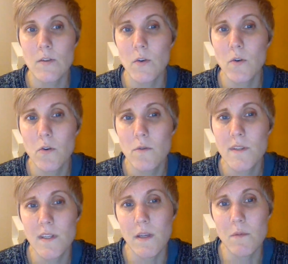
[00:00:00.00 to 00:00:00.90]
So who
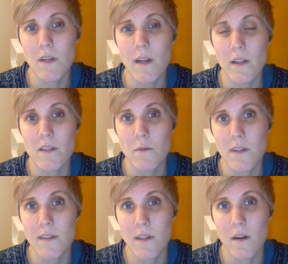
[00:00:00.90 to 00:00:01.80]
was deemed ineligible
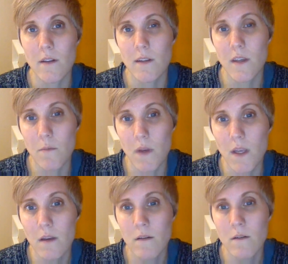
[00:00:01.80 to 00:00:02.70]
to sit on this
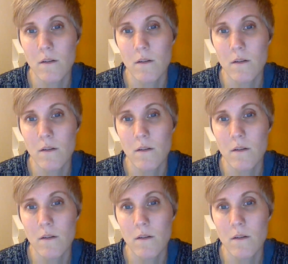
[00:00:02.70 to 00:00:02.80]
committee?